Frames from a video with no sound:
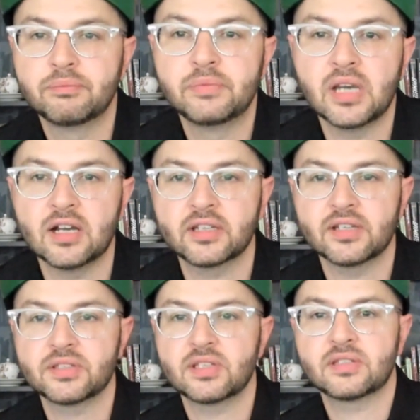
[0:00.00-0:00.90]

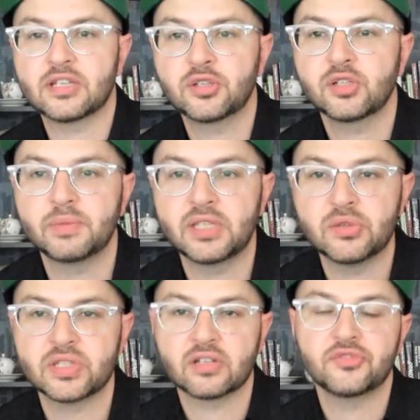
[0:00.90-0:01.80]
Bianca says they could be
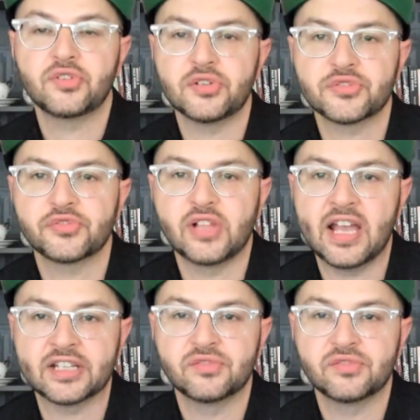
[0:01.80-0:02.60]
using a false flag